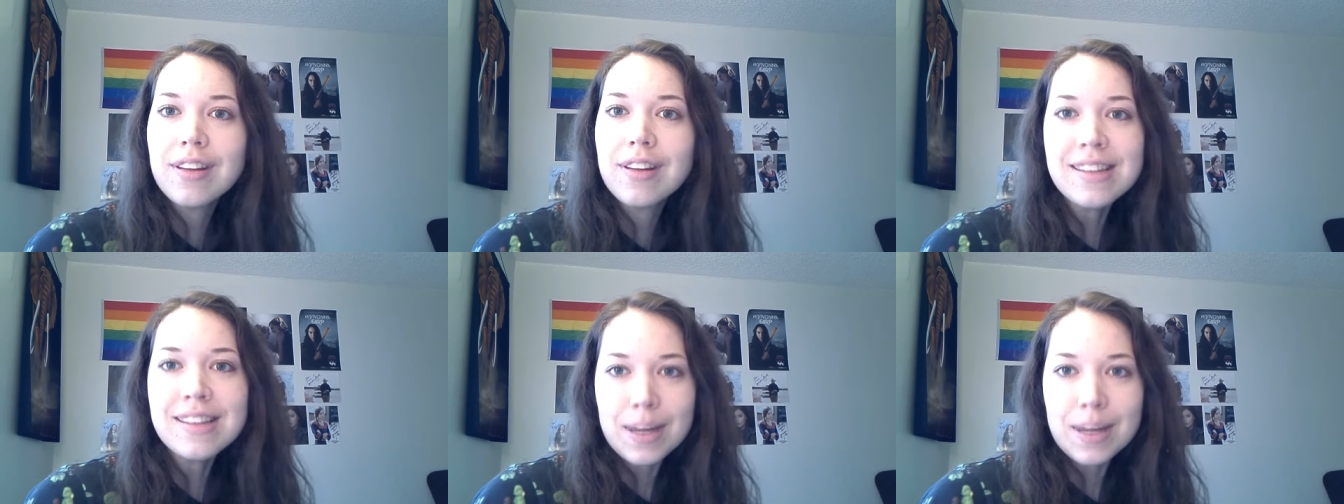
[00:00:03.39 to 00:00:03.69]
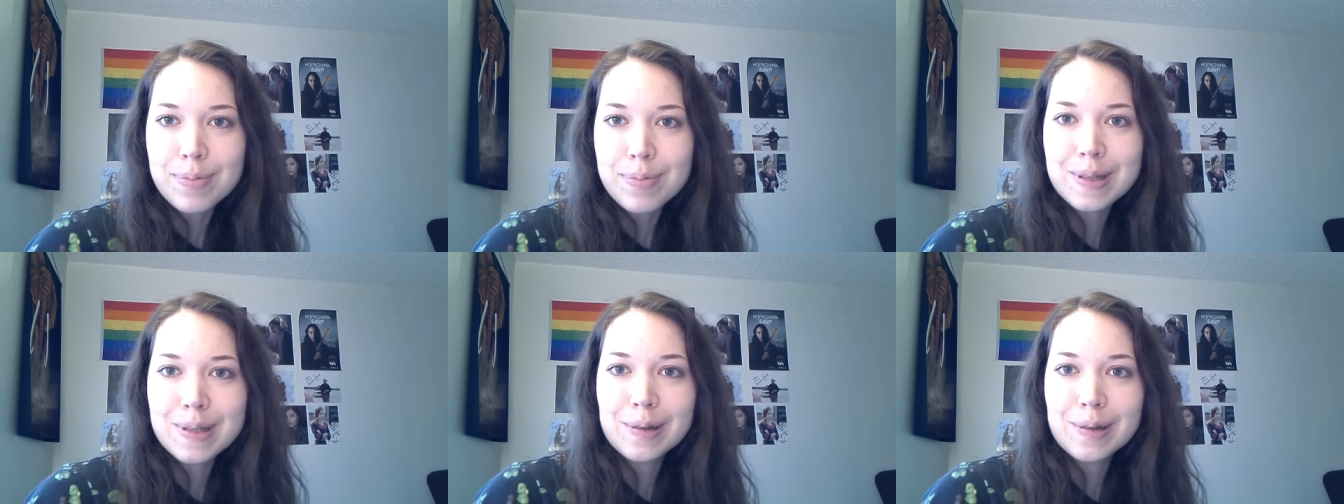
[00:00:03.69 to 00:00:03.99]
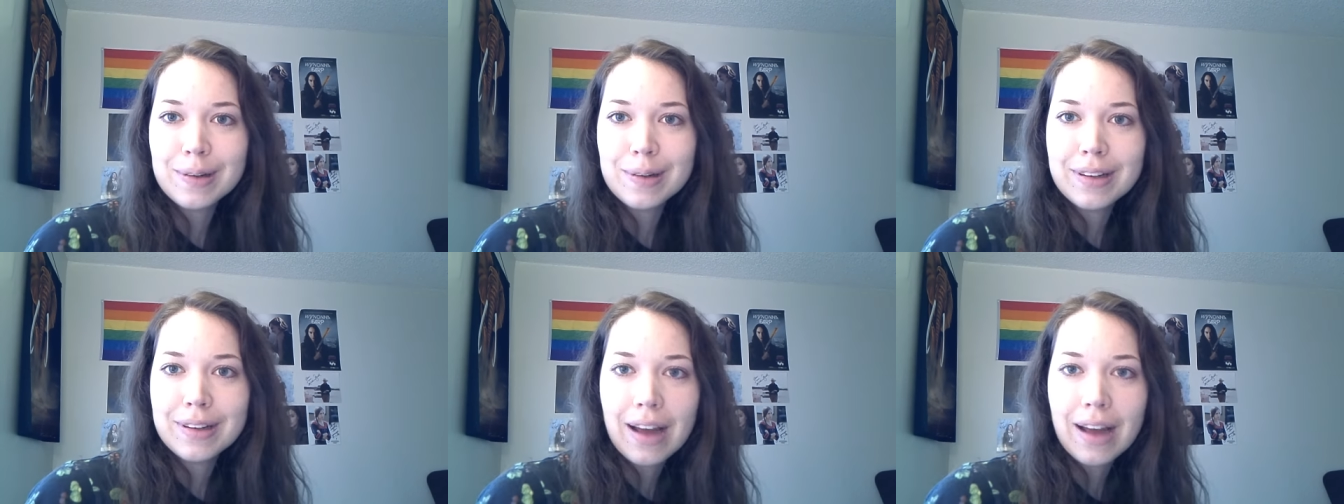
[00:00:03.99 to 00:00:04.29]
This
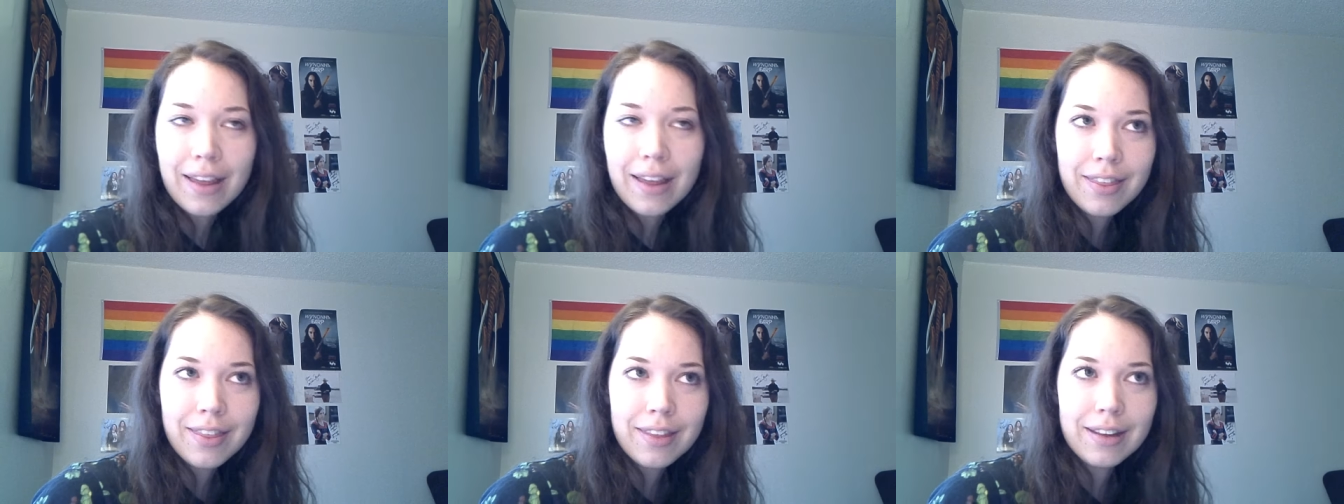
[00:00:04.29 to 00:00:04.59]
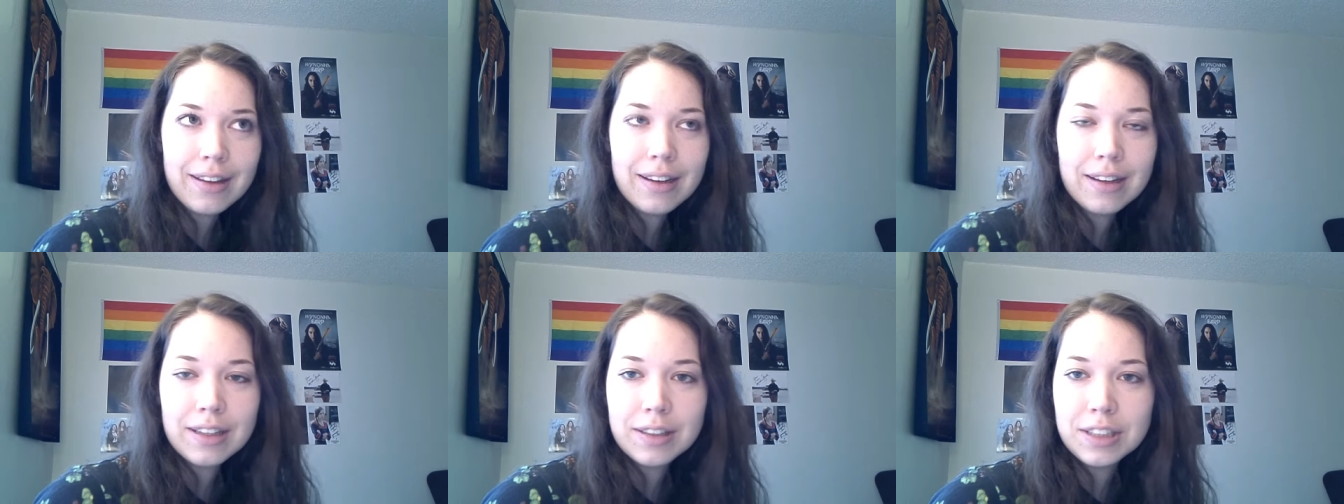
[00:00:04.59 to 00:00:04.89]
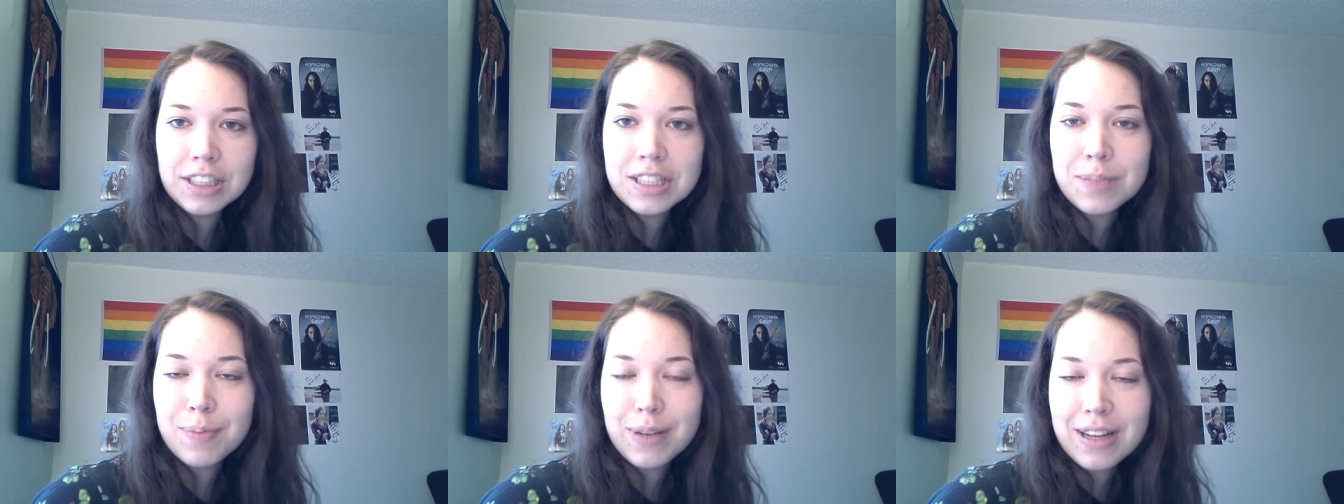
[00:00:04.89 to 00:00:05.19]
episode, I think,
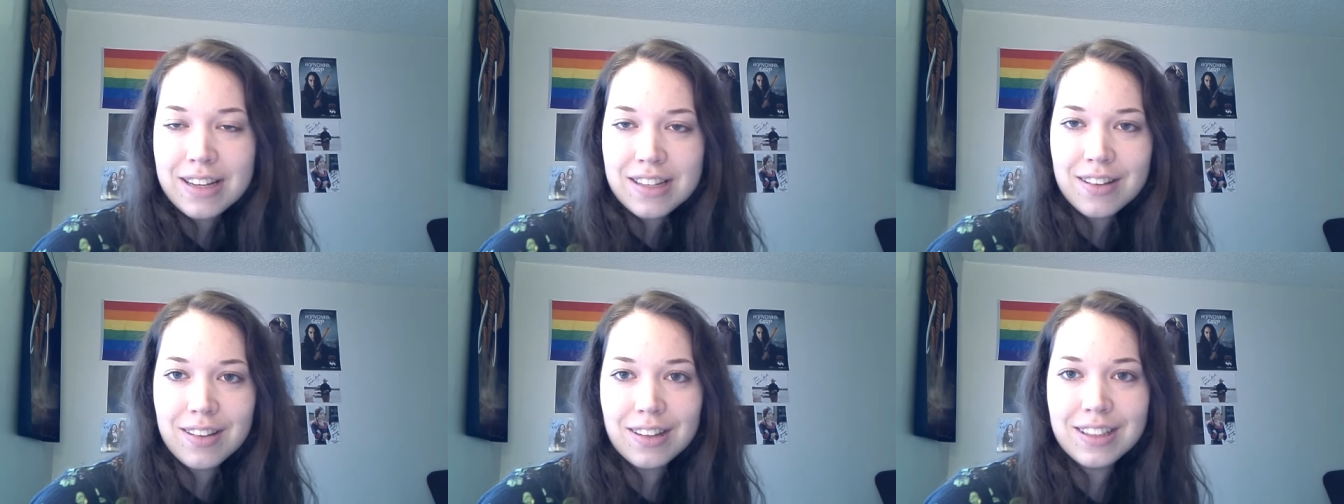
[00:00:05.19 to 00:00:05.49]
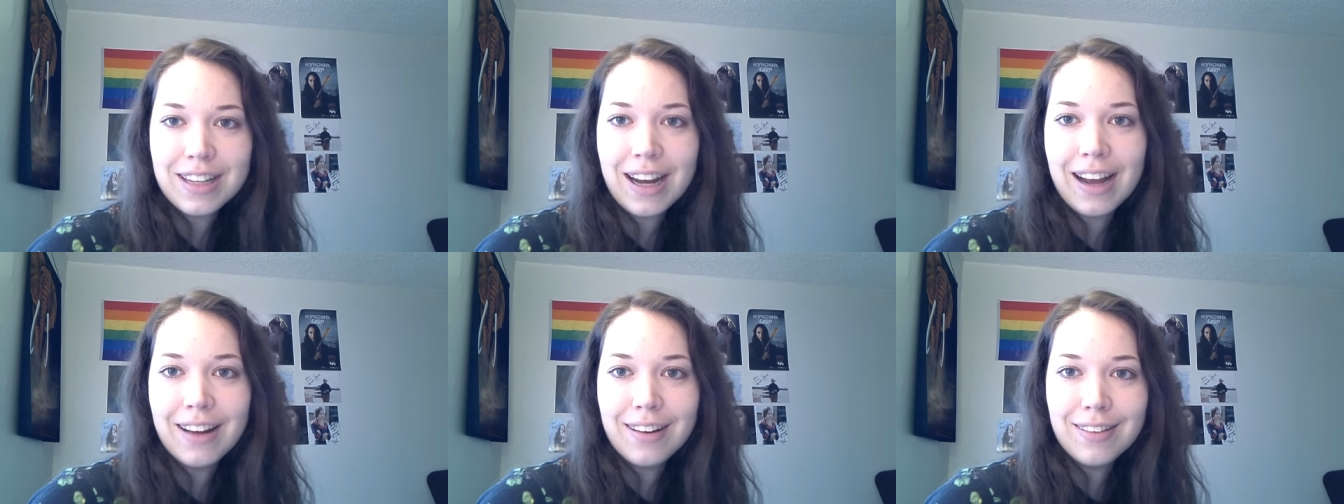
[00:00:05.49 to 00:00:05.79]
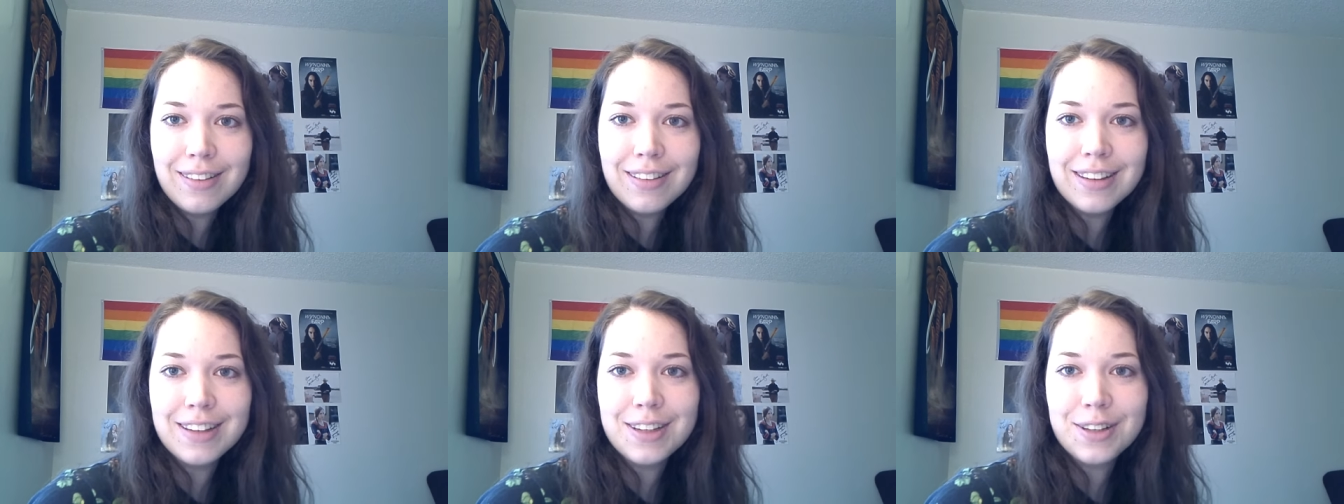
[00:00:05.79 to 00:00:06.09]
just because of the
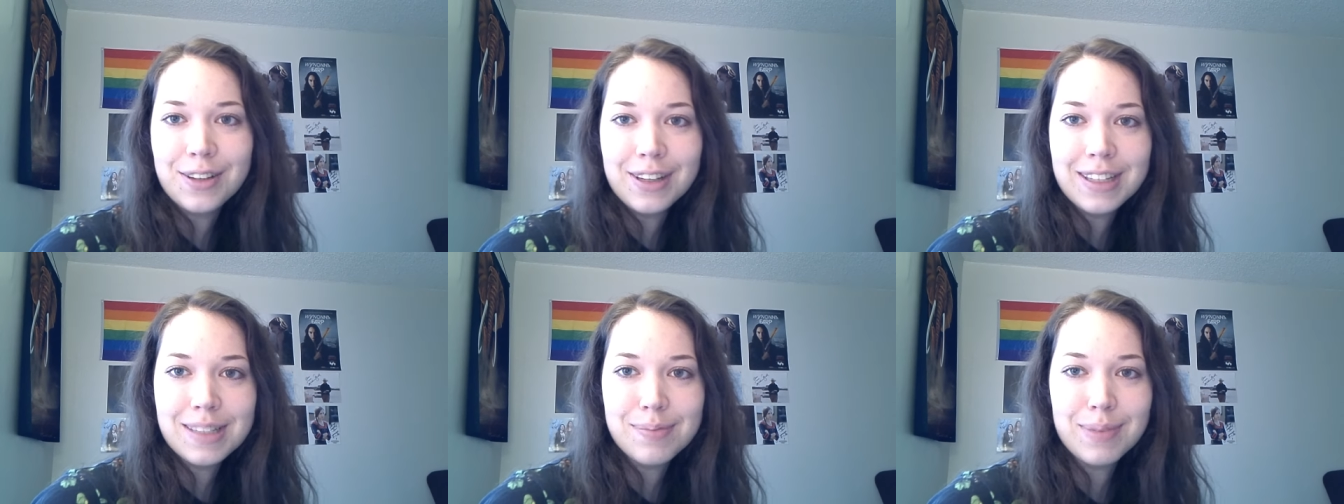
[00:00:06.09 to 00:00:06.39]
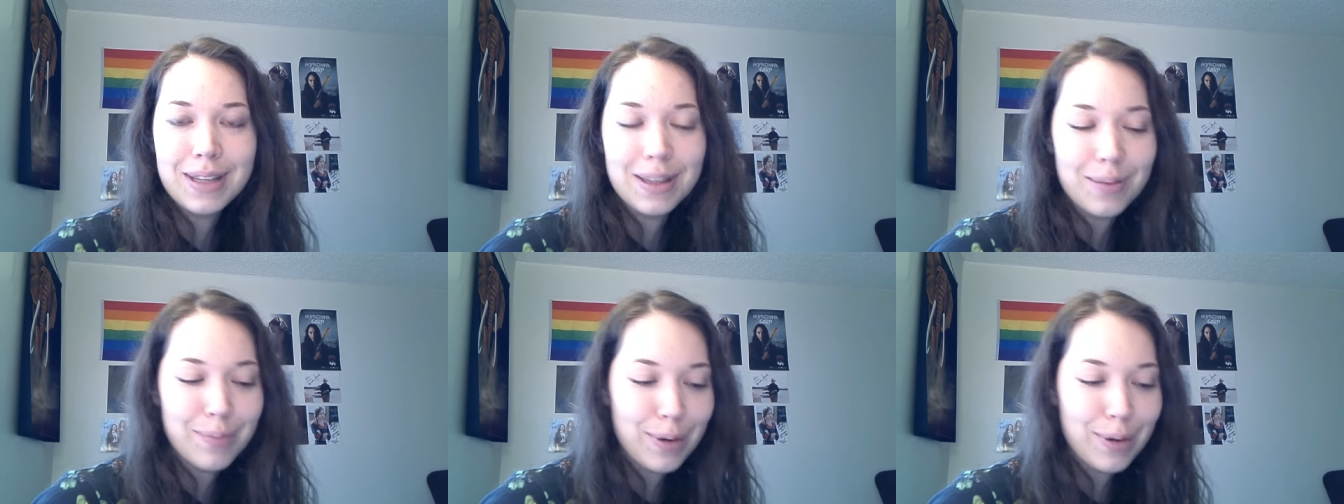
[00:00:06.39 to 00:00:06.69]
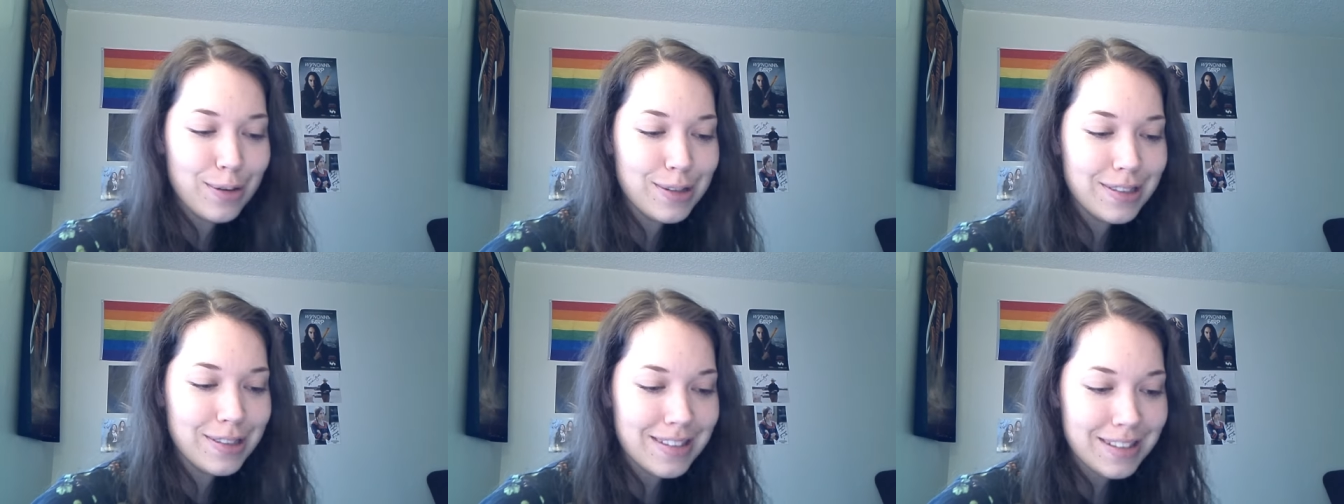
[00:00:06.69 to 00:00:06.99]
title, intrigues me the most.